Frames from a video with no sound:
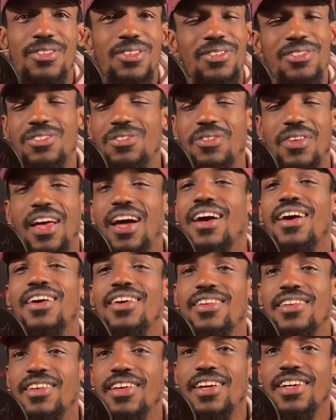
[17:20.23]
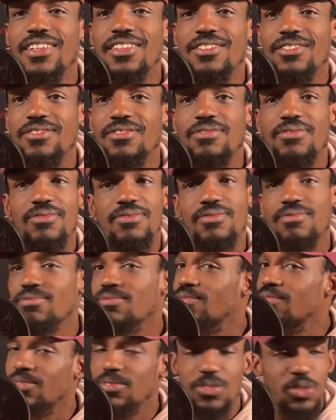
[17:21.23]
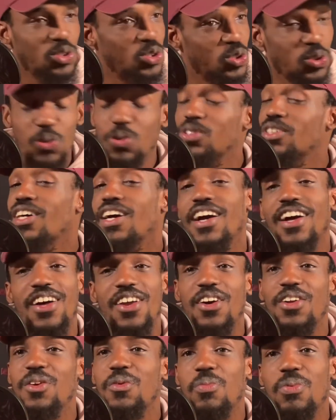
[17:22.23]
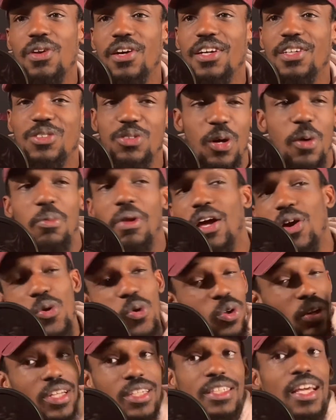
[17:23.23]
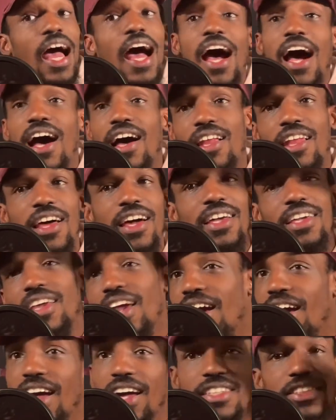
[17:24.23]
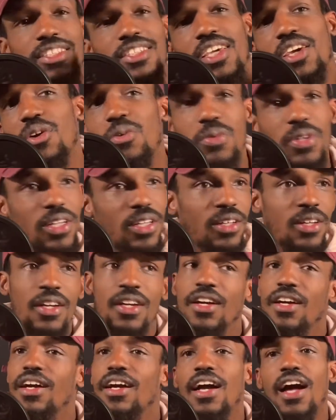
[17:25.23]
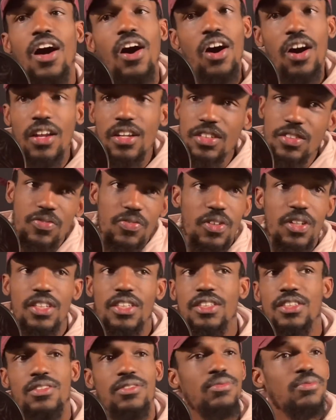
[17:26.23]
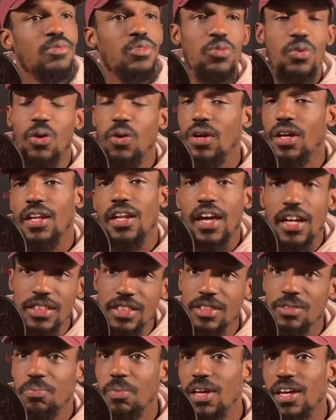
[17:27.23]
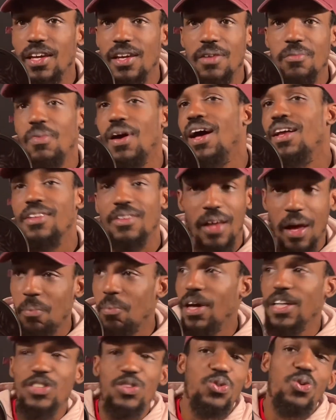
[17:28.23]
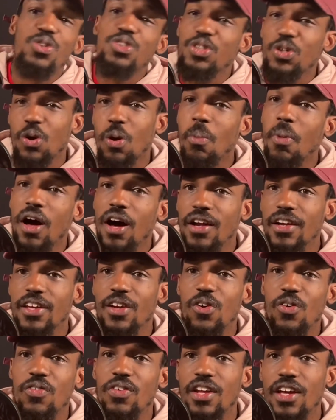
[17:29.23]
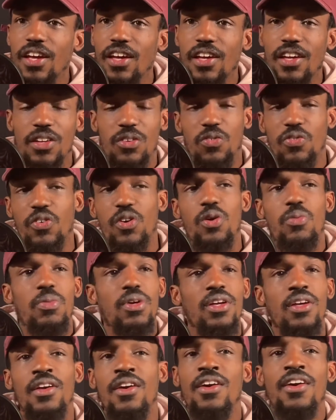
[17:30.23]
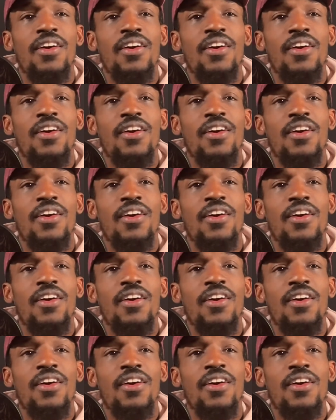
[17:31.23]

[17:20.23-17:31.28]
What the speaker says: You lying? Like, as soon as I got off the plane. So I'm like on this high, like, yeah, I just killed it. Got all this footage, you know, connections made. I met Giorgio Armani over there, you feel me?